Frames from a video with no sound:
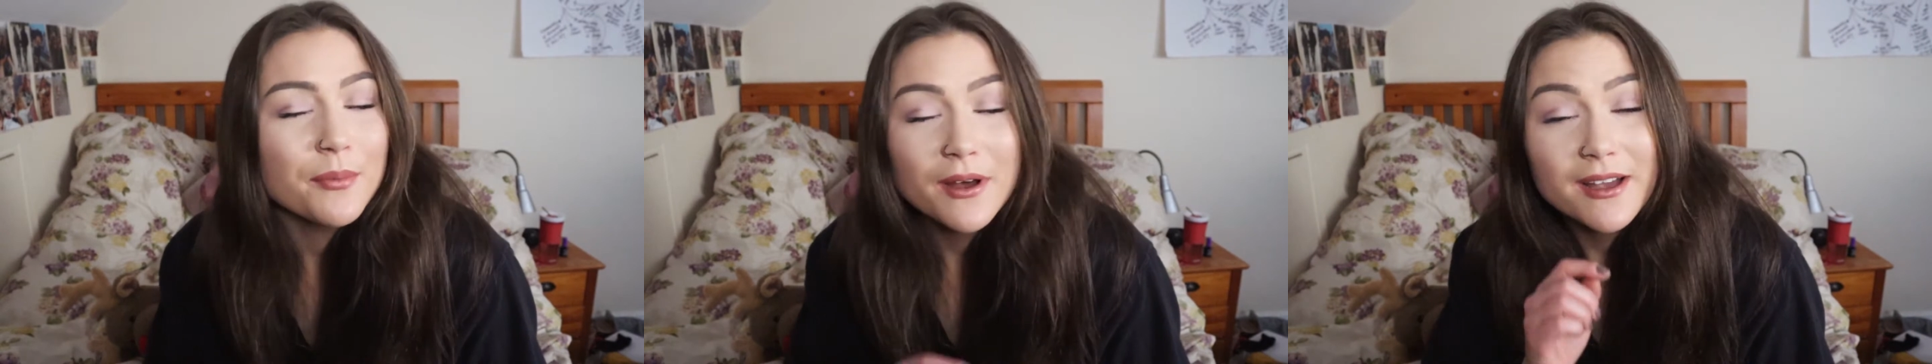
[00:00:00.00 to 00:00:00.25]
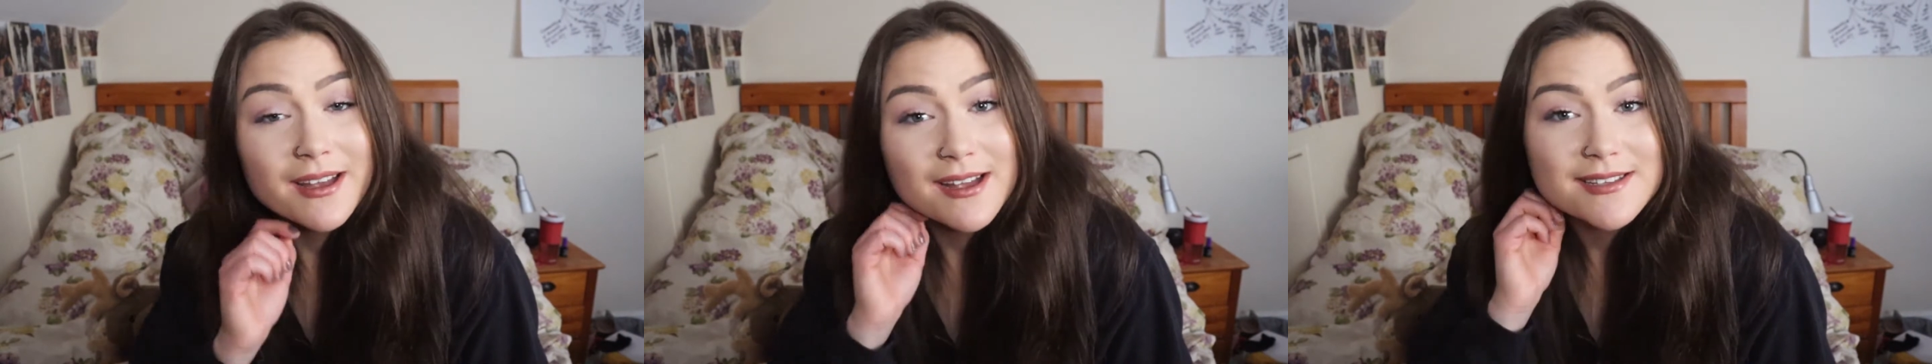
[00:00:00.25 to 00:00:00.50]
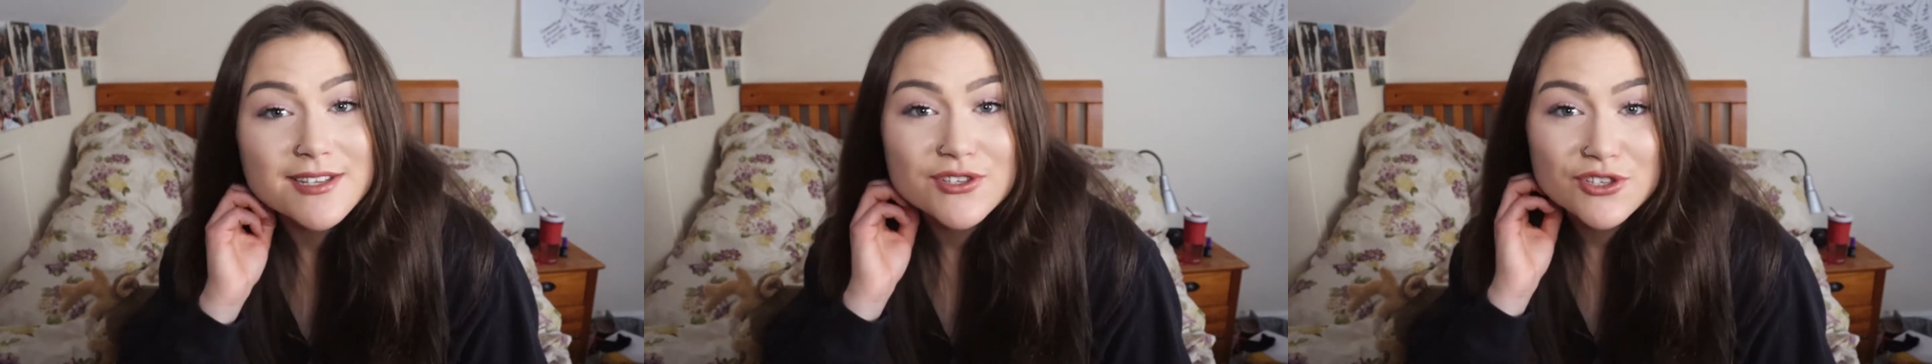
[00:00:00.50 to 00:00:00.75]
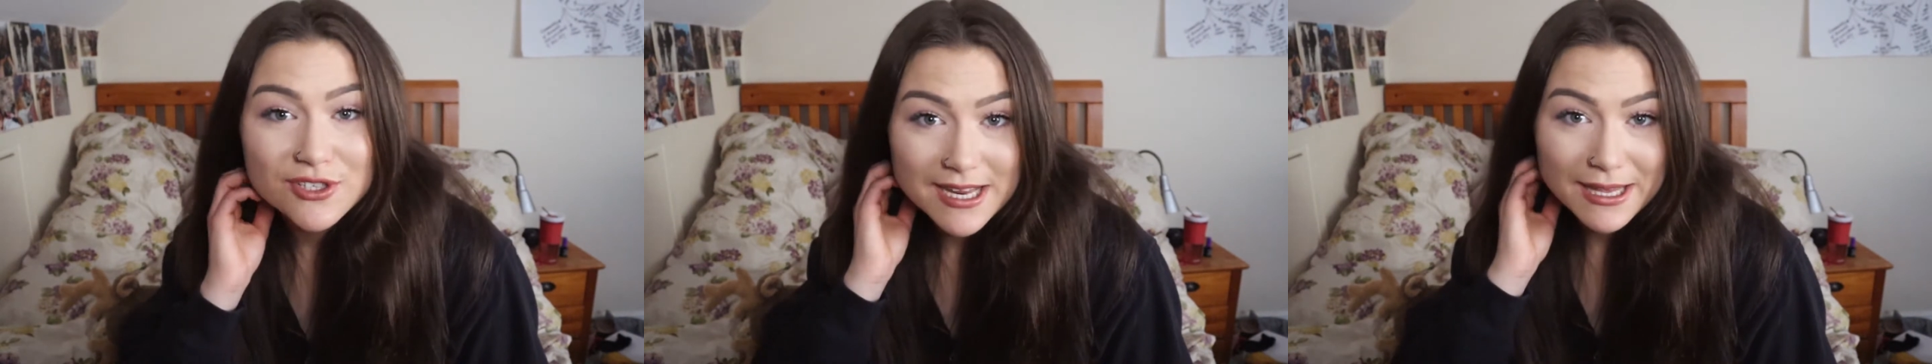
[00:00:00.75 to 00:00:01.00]
but I guess
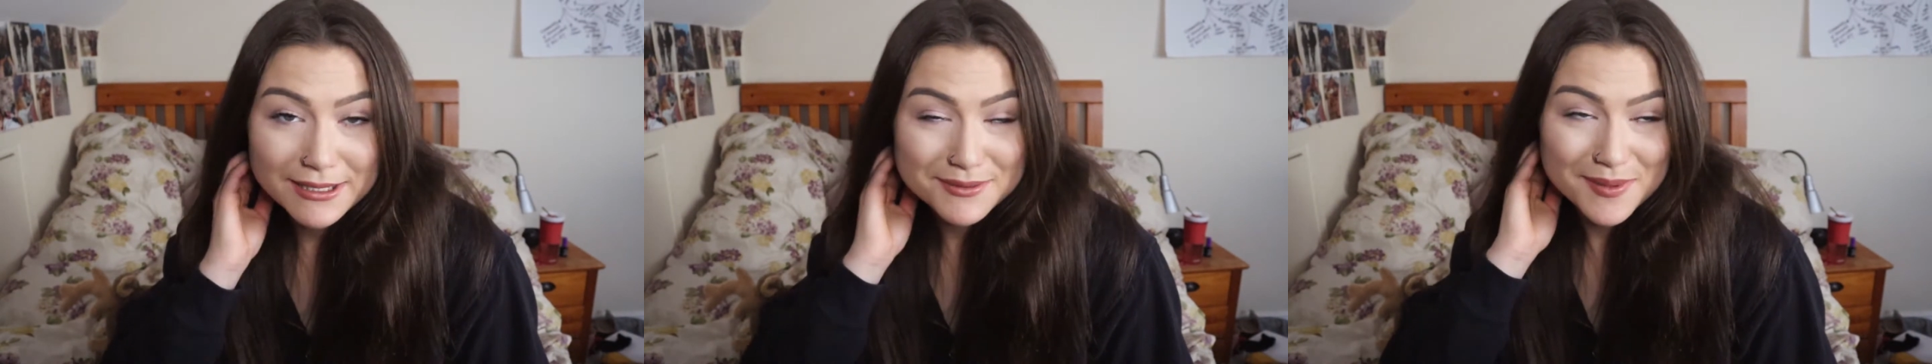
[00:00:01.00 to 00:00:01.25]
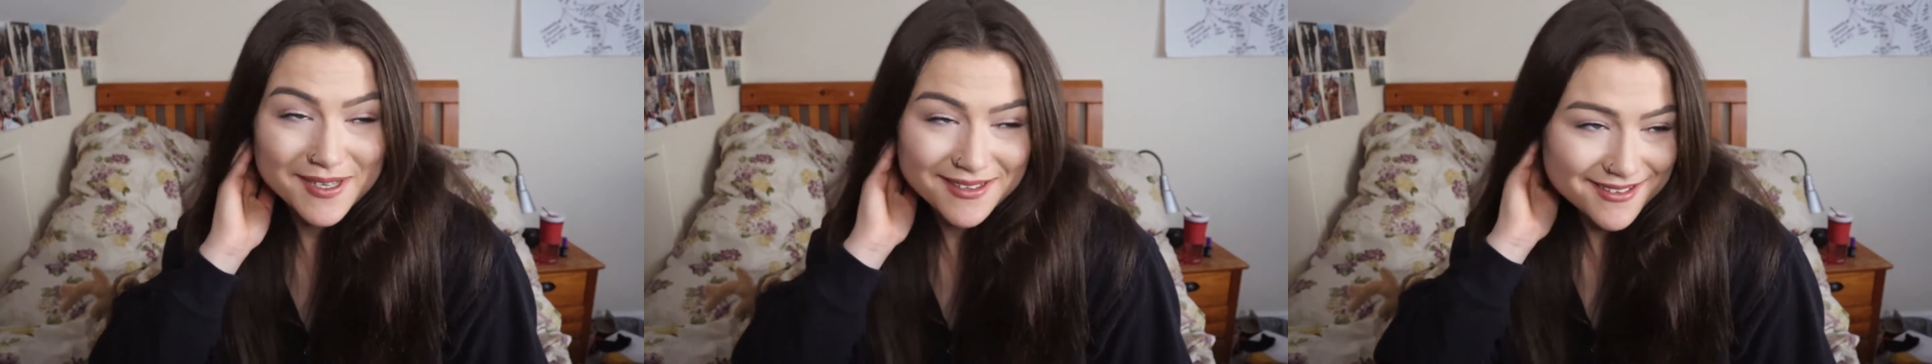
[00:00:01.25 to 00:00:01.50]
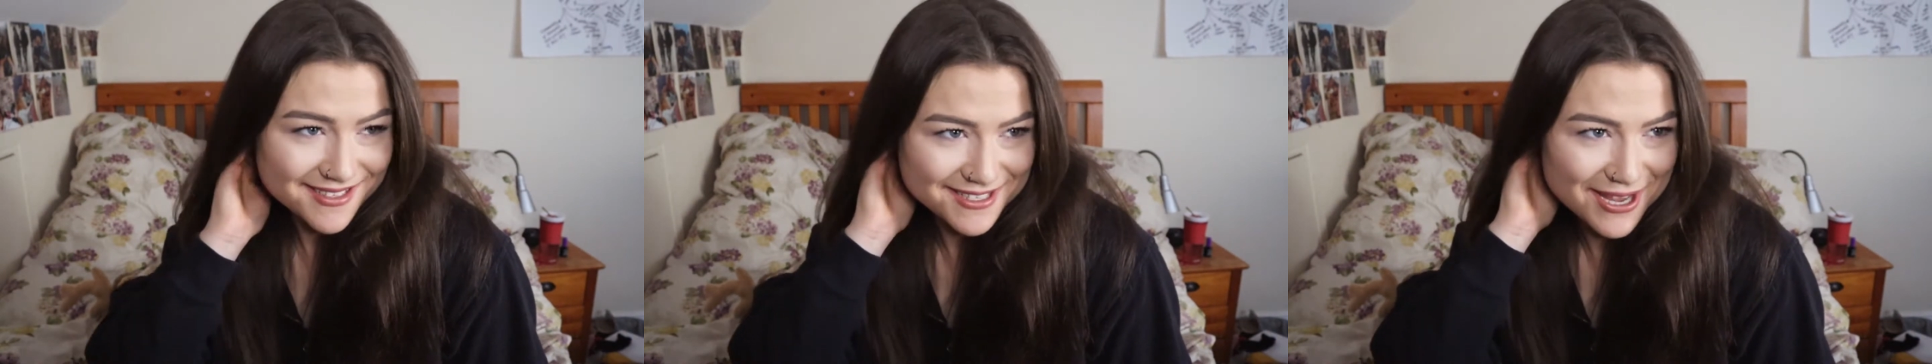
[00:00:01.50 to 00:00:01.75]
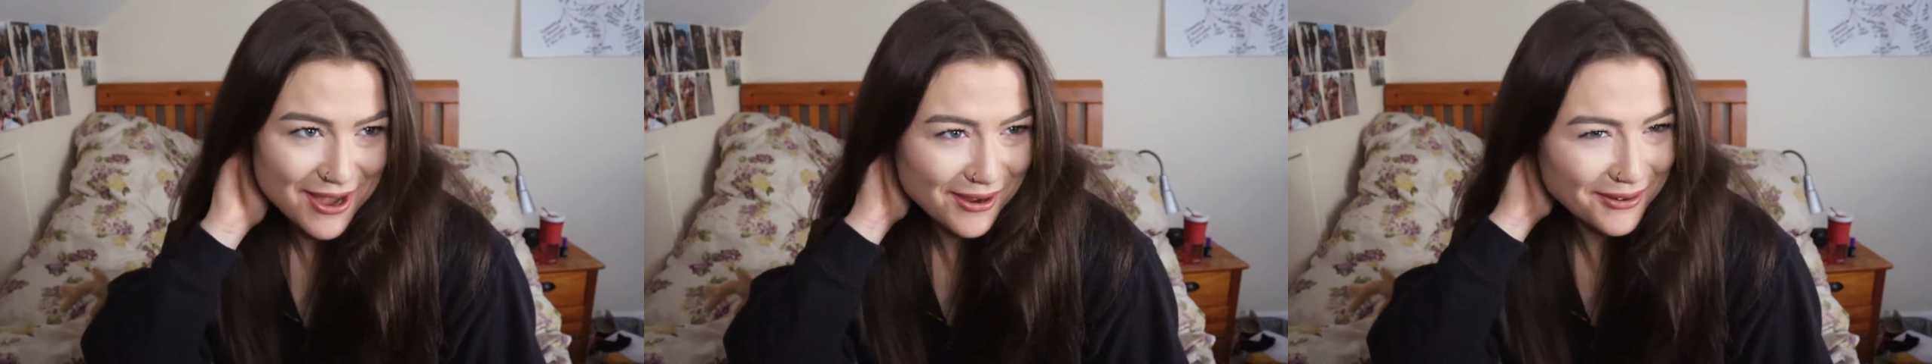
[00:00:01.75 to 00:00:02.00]
it's just hit me,
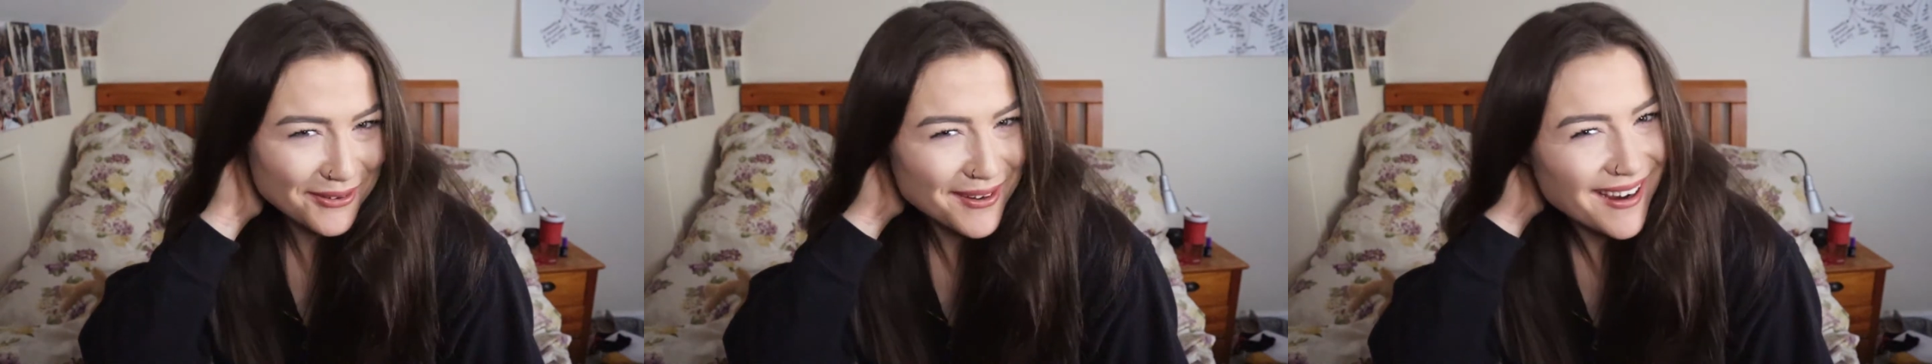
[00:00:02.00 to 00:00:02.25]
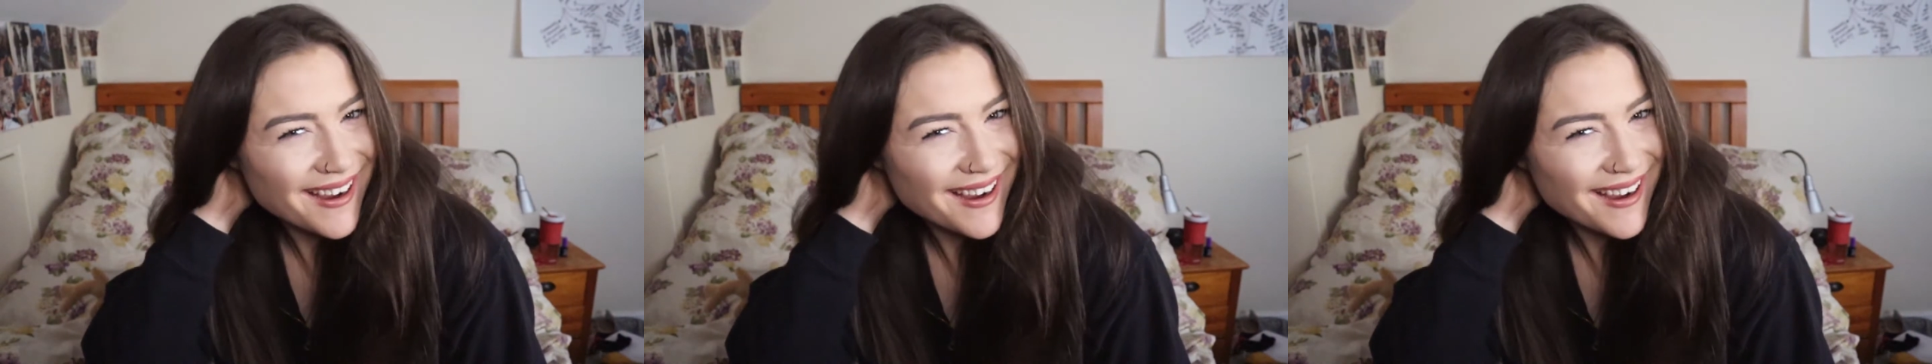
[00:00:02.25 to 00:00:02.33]
so...